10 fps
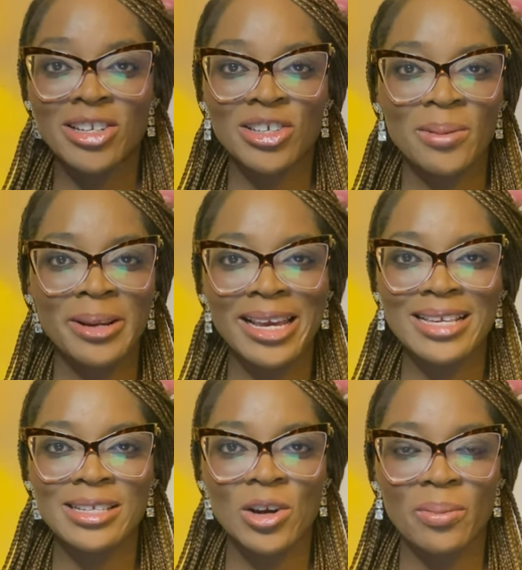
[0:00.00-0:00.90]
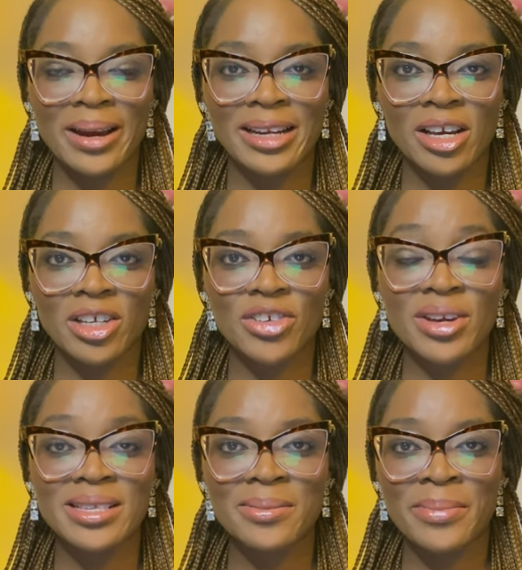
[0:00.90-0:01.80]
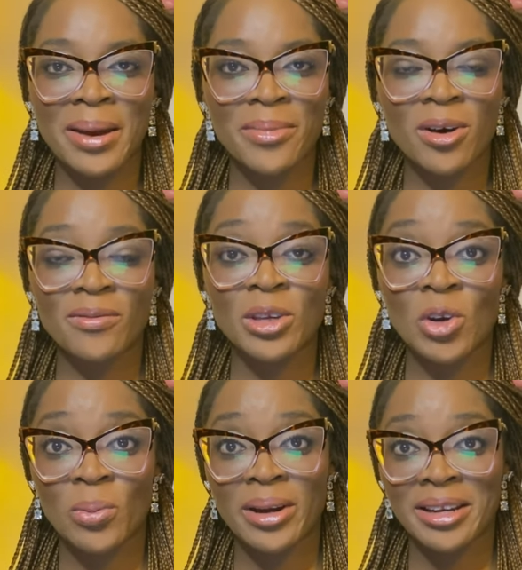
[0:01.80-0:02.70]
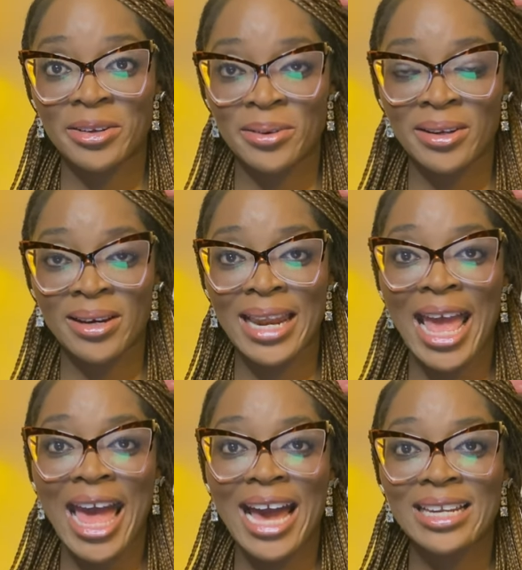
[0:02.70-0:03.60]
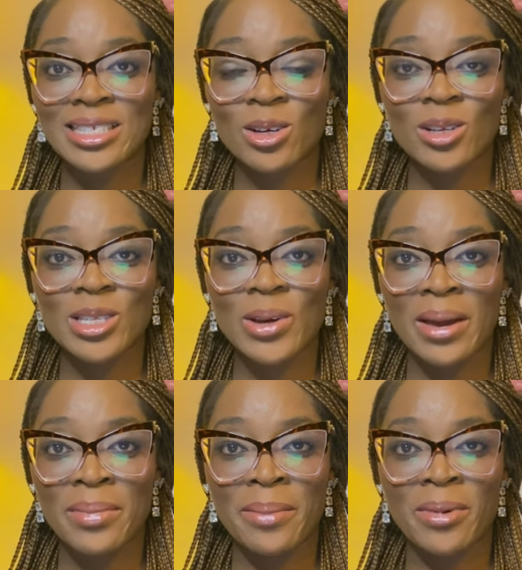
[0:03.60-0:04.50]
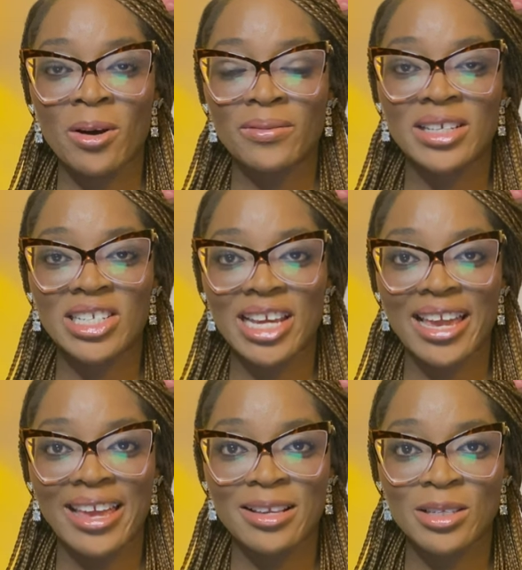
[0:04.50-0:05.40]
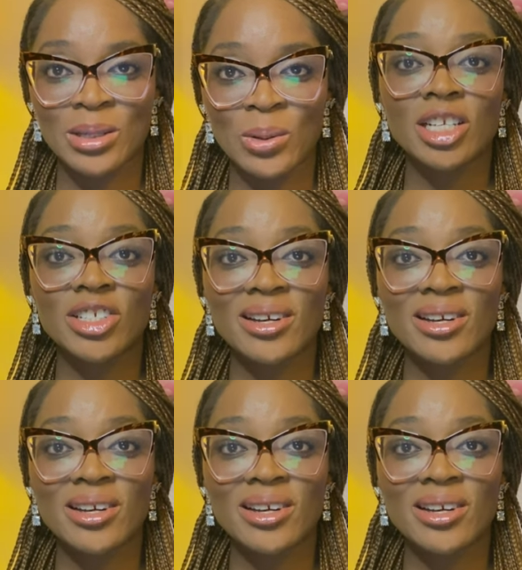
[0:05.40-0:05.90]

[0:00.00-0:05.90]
Germany is a European country, is a member of the European Union, and it's also a member of the Schengen zone.